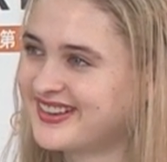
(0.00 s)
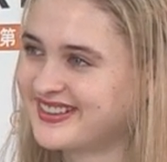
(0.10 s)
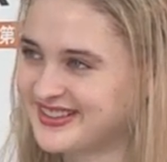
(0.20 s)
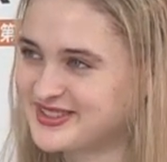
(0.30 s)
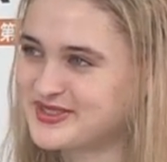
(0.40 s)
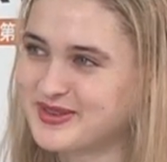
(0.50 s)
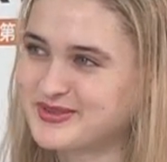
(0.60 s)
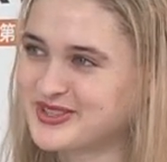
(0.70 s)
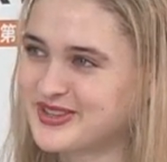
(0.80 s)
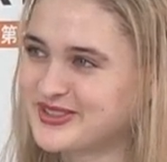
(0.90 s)
Nathan's
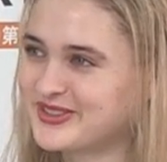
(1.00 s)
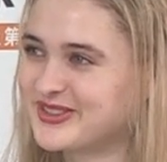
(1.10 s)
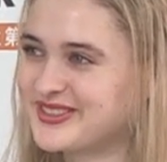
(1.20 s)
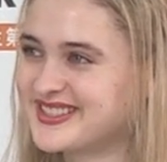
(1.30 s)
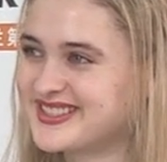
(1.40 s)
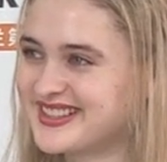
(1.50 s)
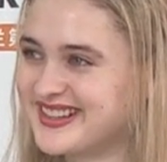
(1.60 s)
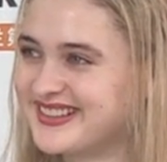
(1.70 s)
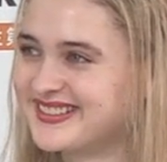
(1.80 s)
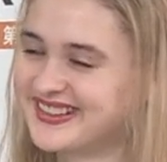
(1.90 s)
famous hot dog contest
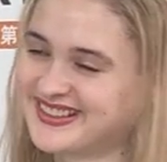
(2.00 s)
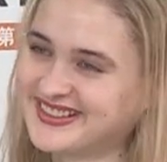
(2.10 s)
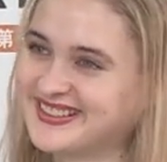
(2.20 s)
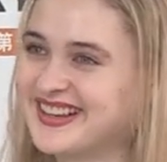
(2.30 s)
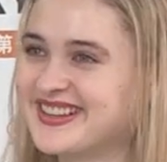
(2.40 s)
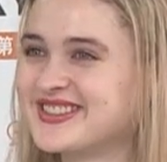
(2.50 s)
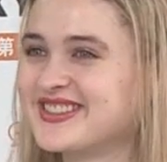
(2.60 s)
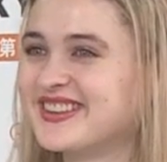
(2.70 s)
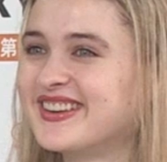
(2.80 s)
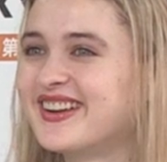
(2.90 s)
again, like I did last
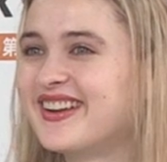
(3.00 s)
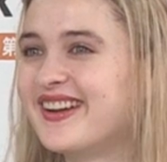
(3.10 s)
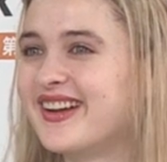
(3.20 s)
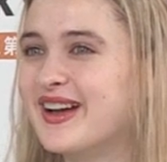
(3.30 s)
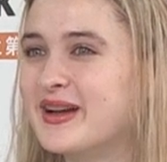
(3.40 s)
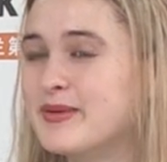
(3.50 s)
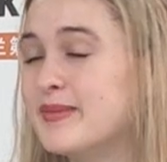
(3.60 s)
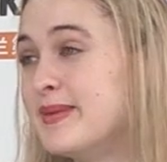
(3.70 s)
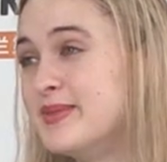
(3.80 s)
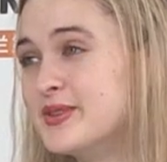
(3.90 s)
year.
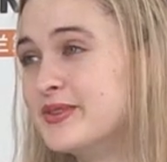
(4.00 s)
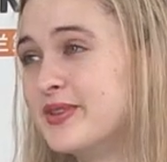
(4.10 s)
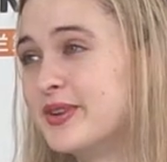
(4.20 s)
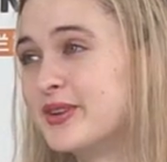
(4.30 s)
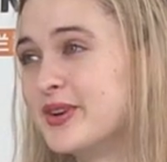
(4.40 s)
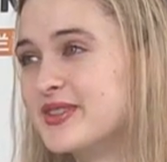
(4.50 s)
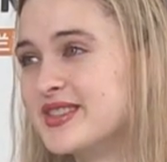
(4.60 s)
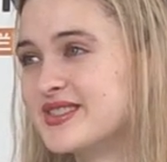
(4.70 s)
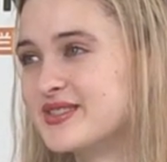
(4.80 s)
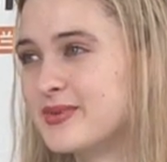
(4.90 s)
And maybe do a few other
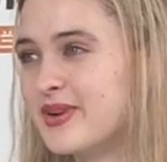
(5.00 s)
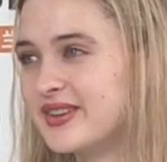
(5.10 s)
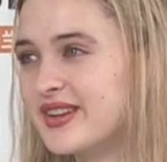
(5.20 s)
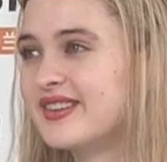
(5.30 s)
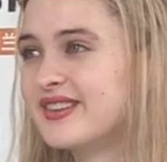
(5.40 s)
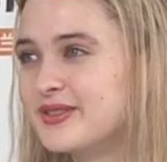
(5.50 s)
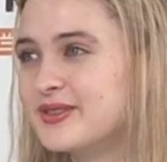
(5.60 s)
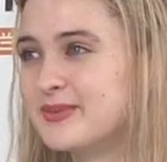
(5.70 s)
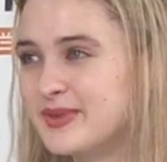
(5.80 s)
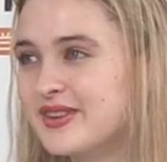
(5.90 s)
contests as well there.
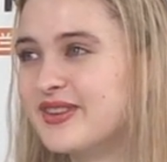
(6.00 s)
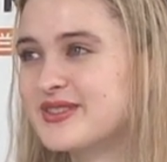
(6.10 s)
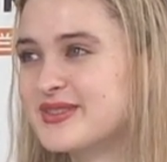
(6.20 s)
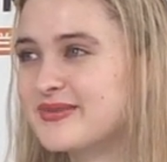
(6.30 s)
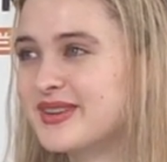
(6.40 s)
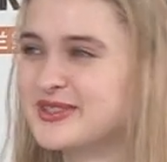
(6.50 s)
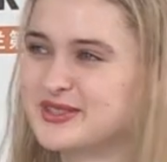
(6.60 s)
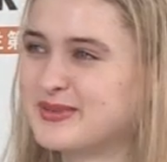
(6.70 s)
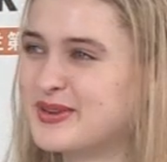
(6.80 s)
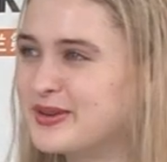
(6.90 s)
It would be awesome, like
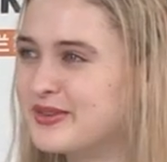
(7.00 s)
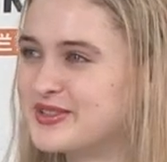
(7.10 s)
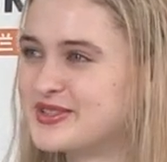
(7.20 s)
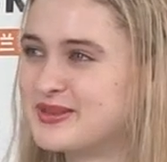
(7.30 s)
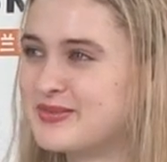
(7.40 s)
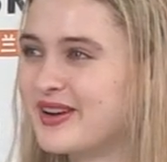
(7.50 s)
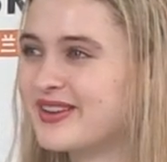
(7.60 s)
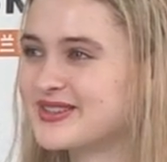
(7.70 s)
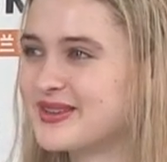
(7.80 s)
during my university break or